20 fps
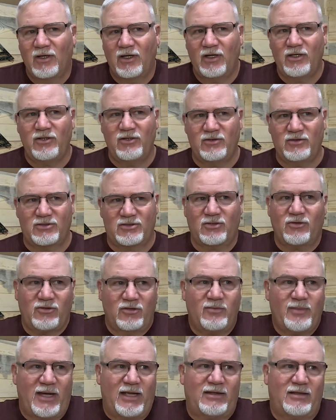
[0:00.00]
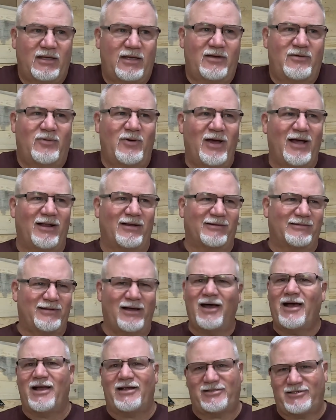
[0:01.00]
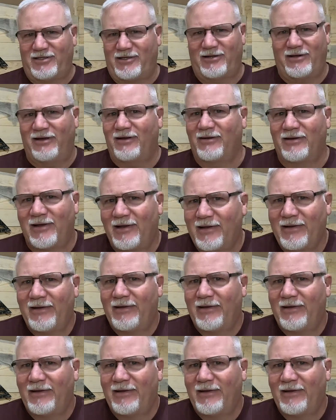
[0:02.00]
And so you might think, well, gosh, you know,